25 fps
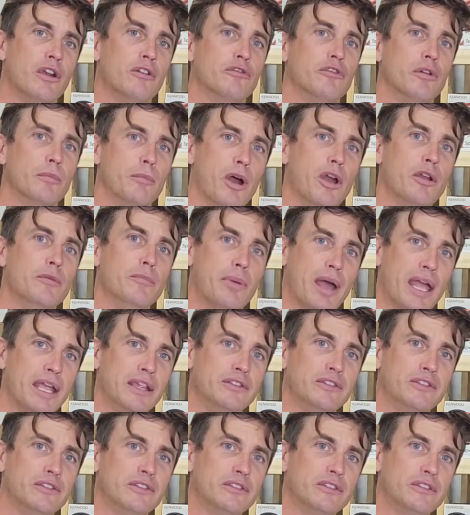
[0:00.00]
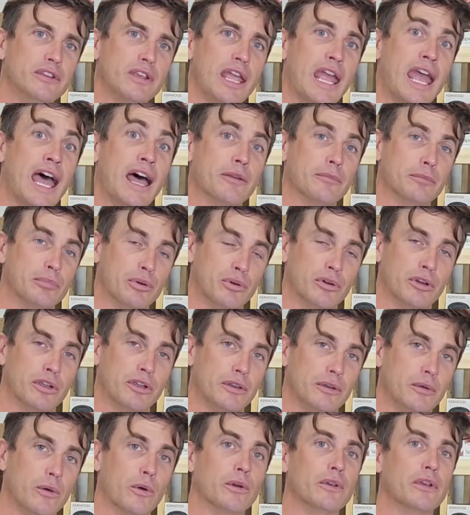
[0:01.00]
remote bass
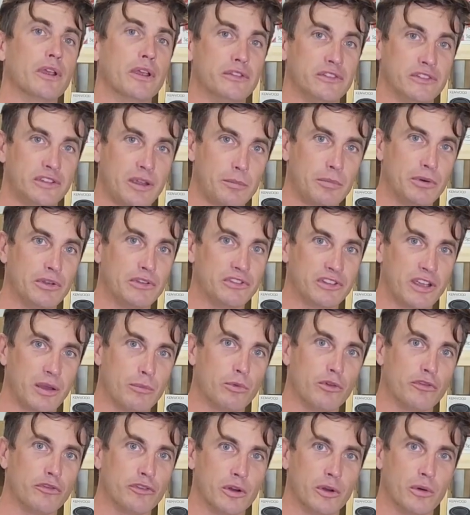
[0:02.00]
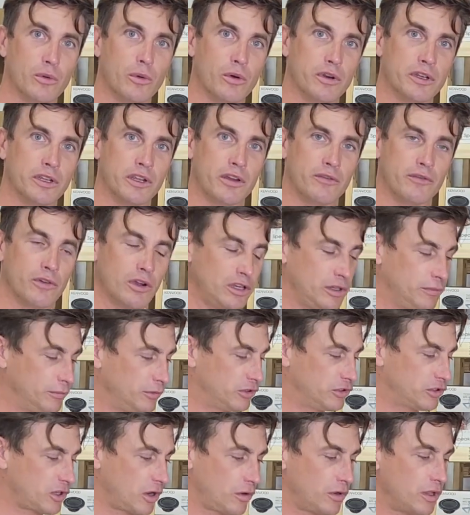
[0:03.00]
output or a separate subwoofer audio volume
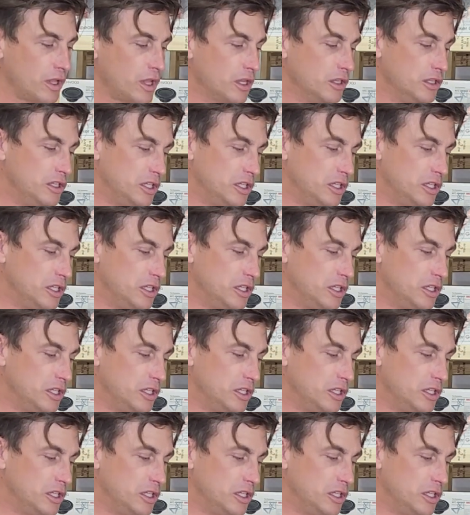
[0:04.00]
control,